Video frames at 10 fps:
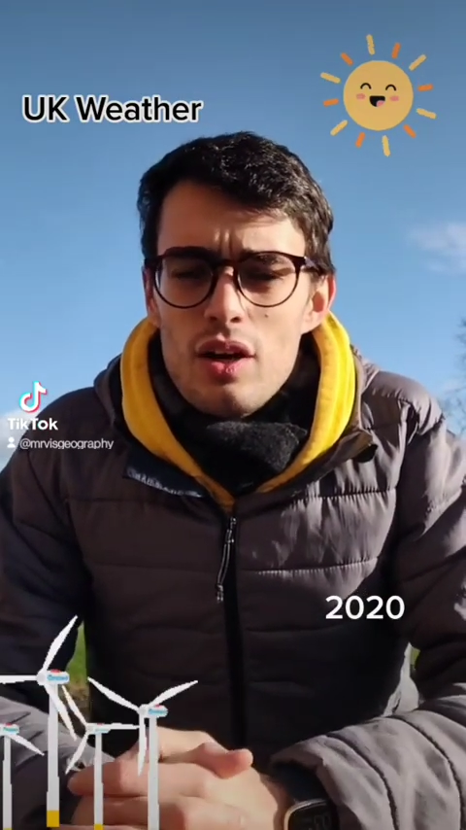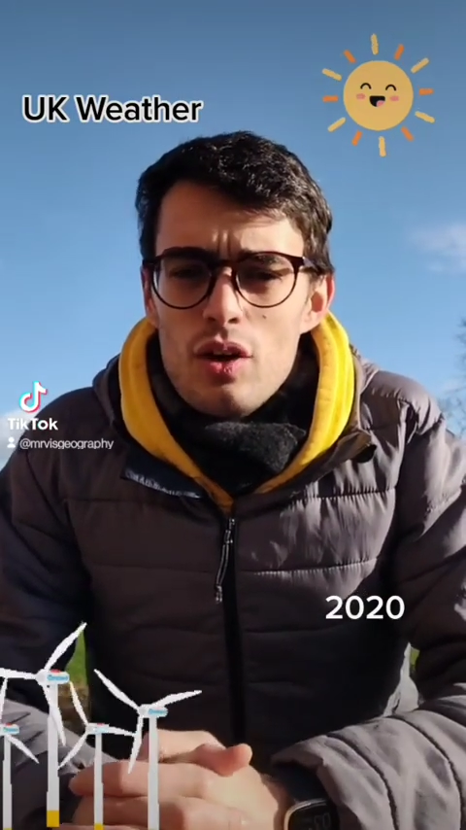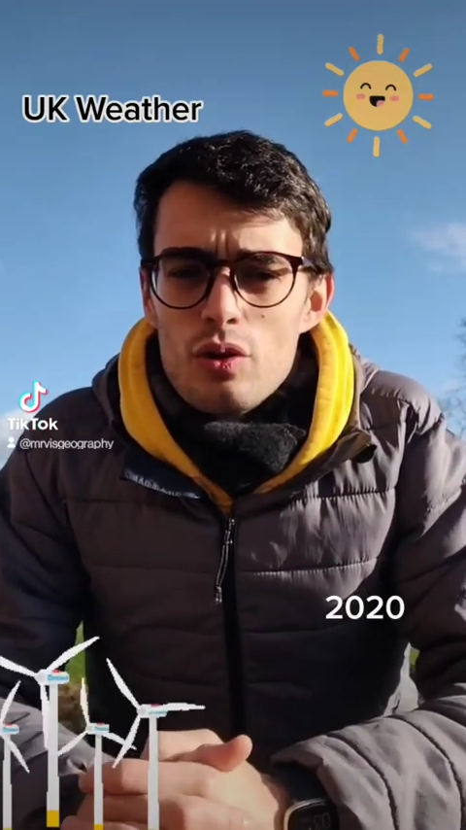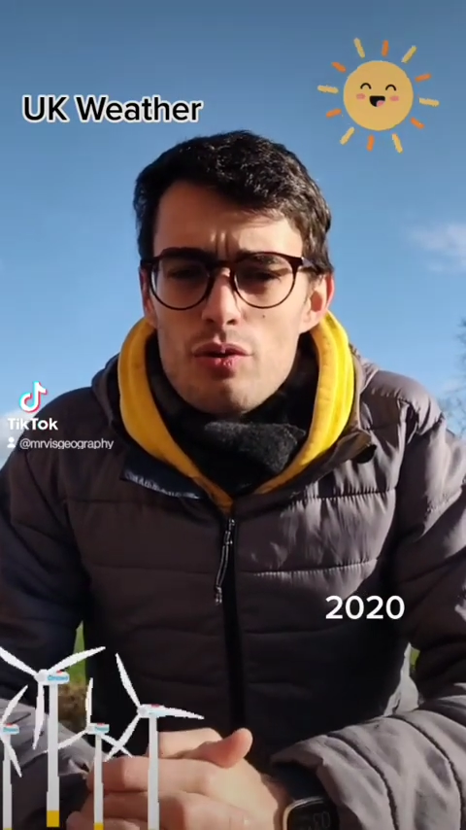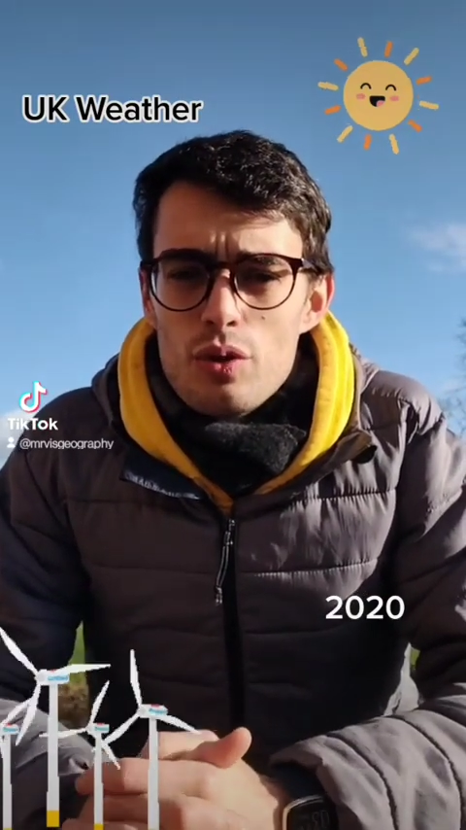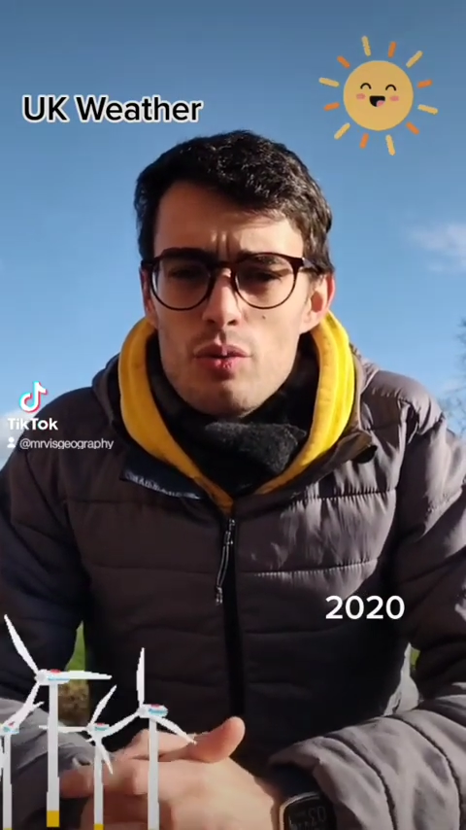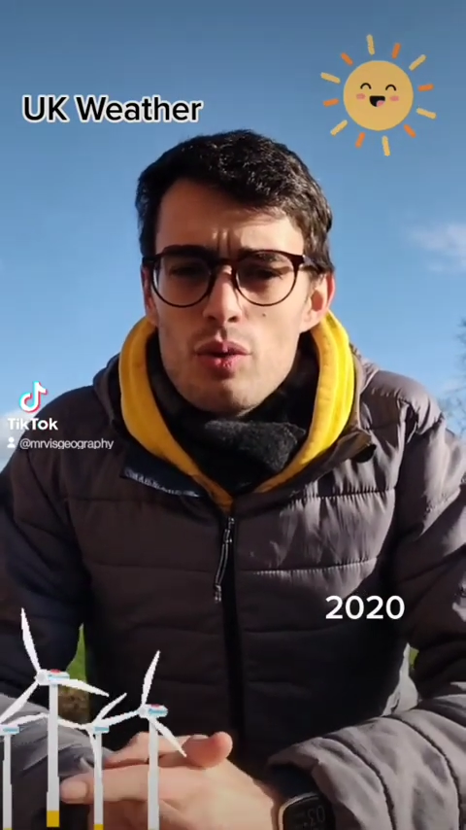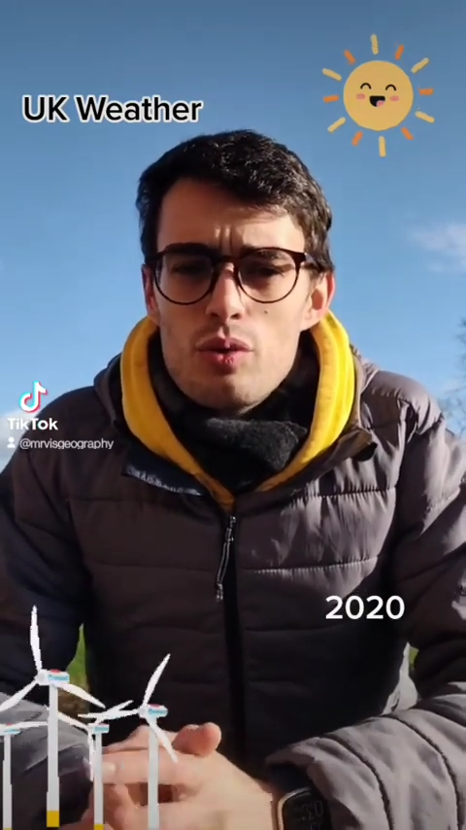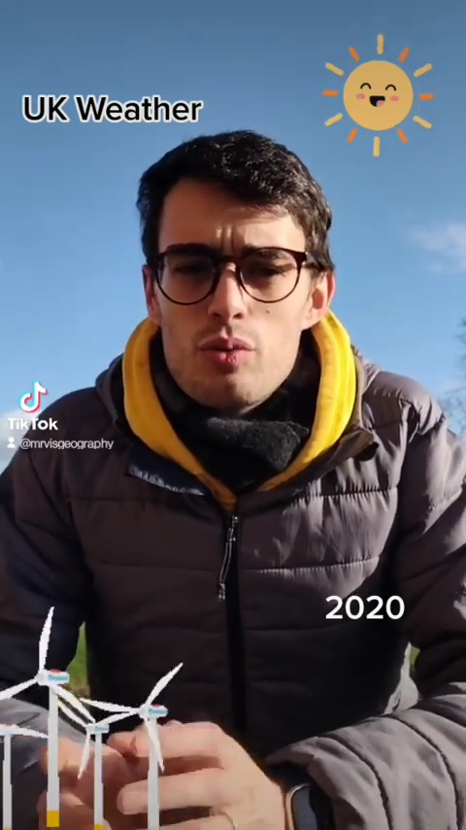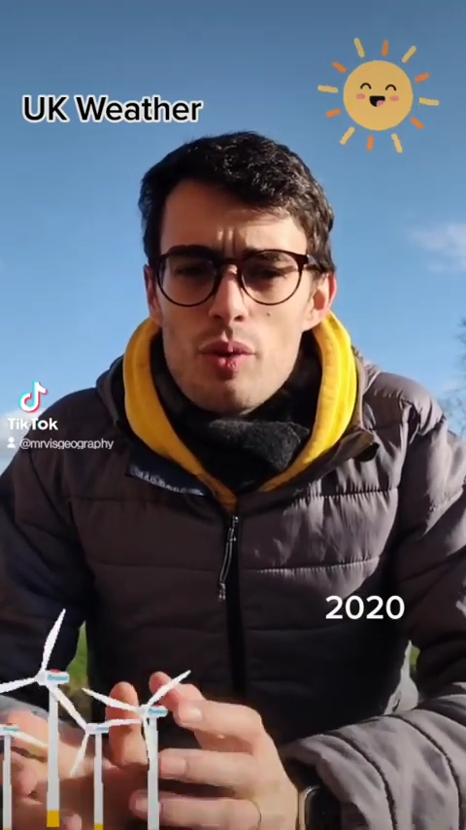a lot of you
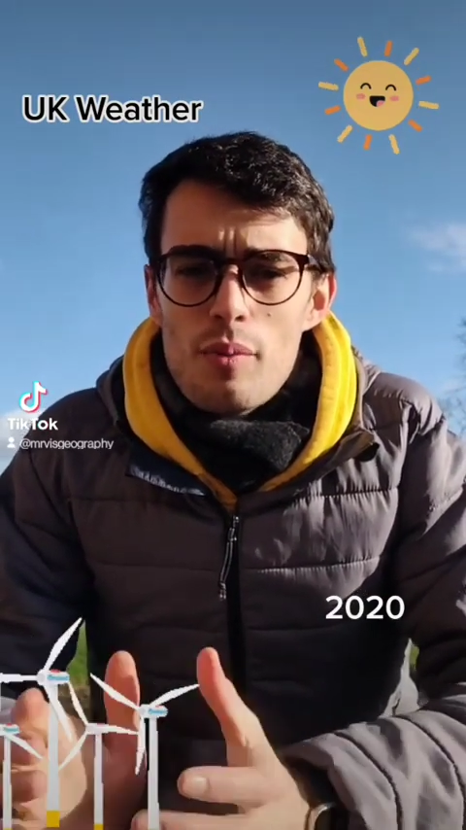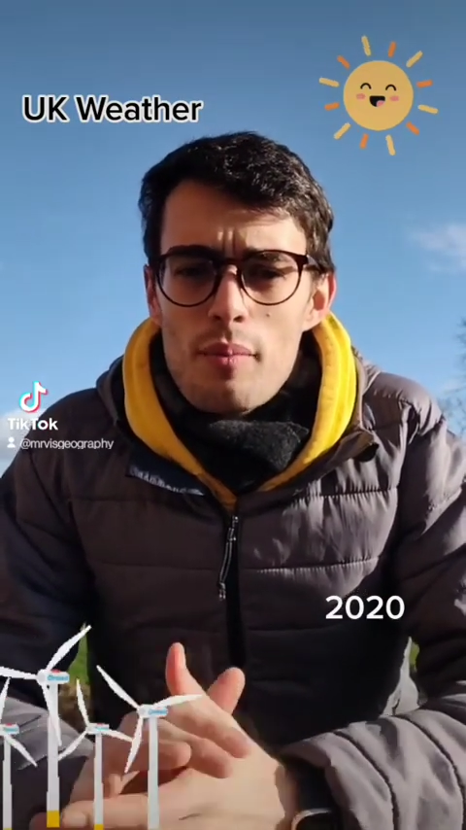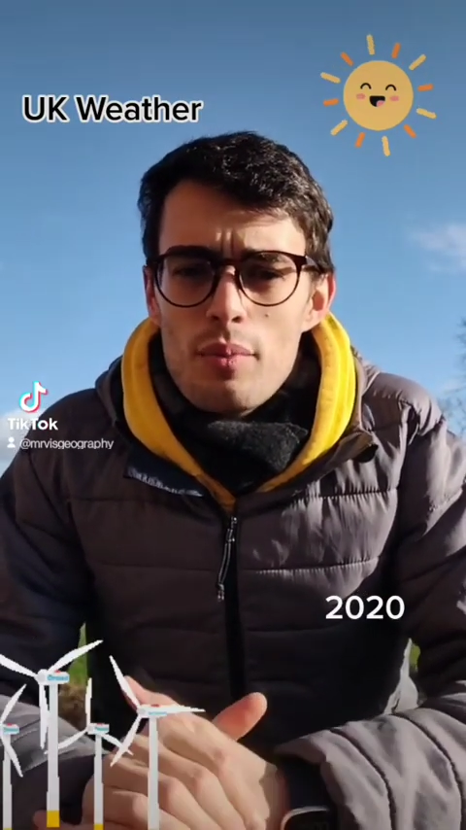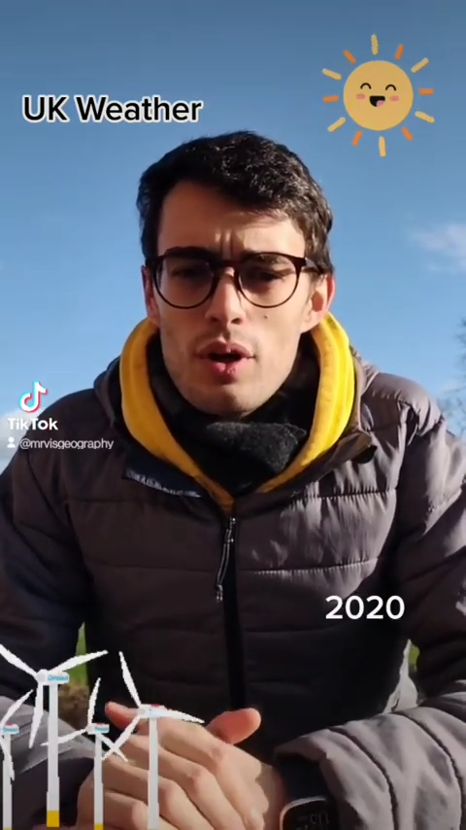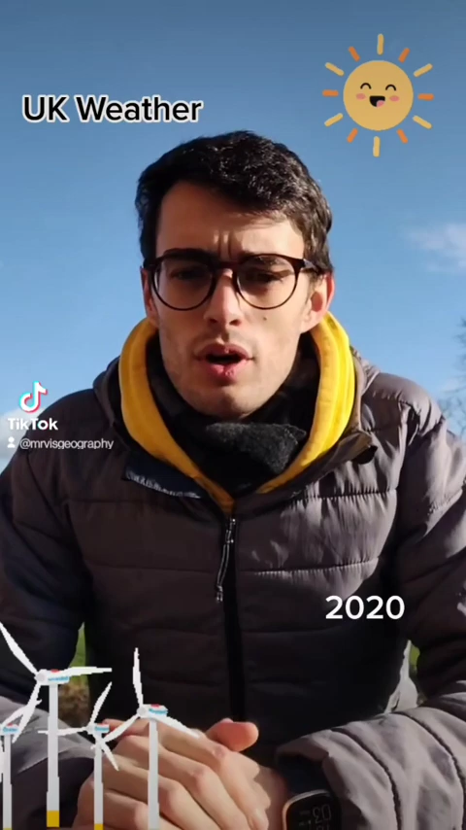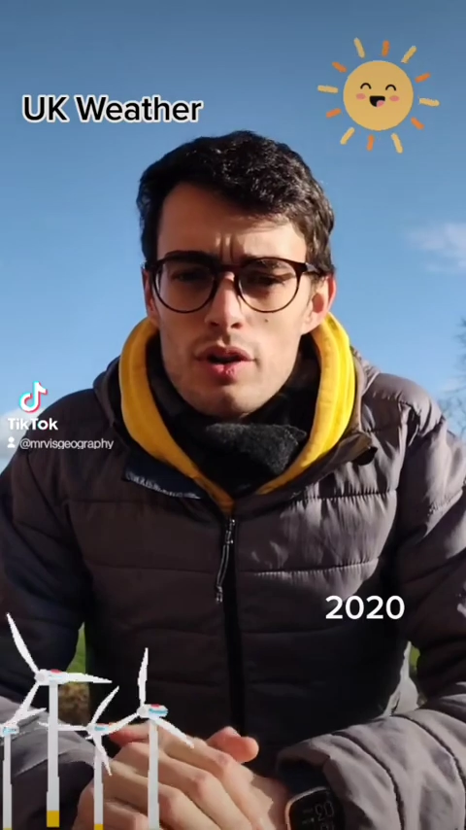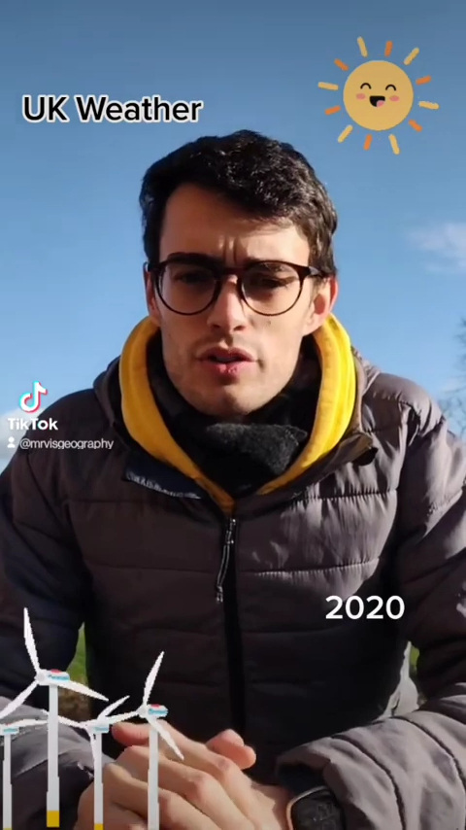remember